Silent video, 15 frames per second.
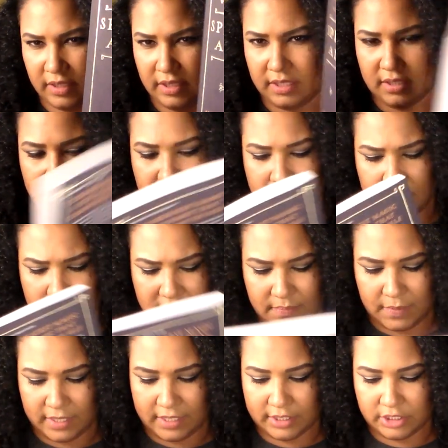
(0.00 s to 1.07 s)
and this one is
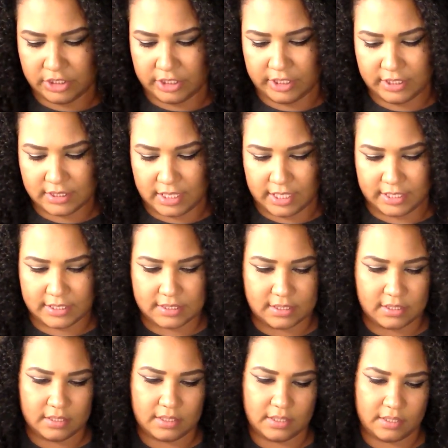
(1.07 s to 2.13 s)
by Jenny
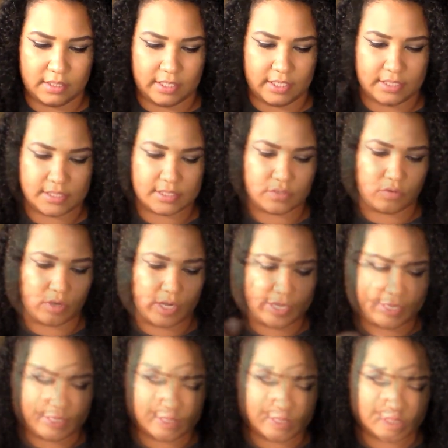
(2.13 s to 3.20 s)
Tyson. And it's
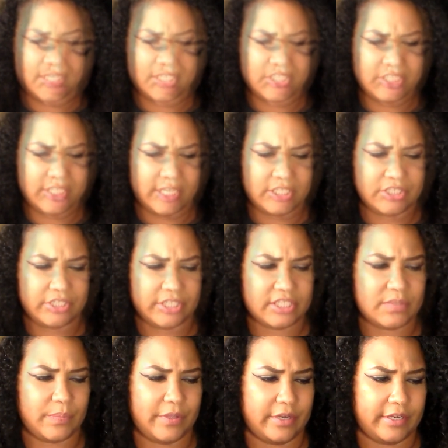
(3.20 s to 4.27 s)
Scrying, an initiation
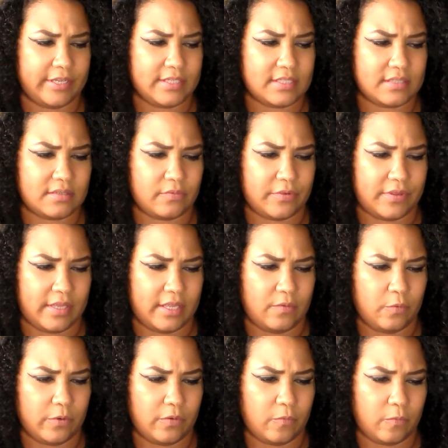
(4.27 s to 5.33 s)
experience with
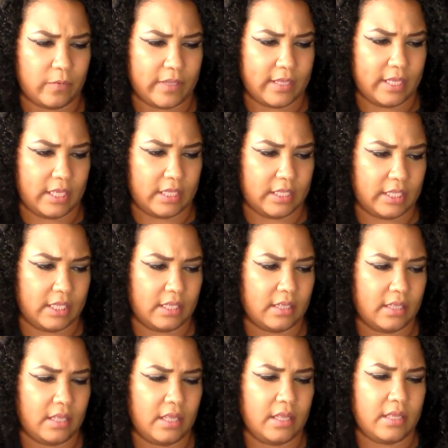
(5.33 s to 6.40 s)
Edward Kelly.
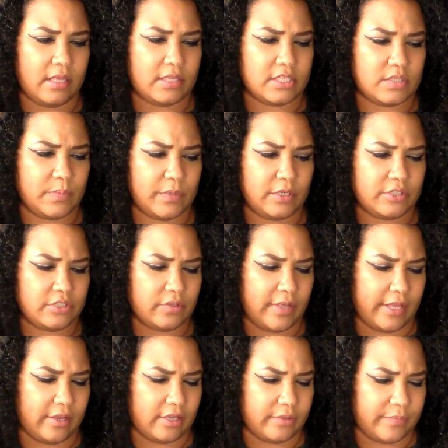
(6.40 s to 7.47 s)
Spiritual
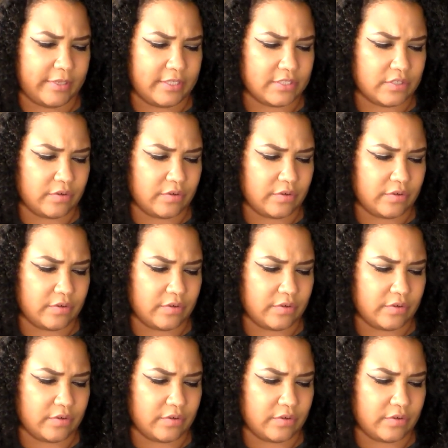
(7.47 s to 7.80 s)
Alchemy,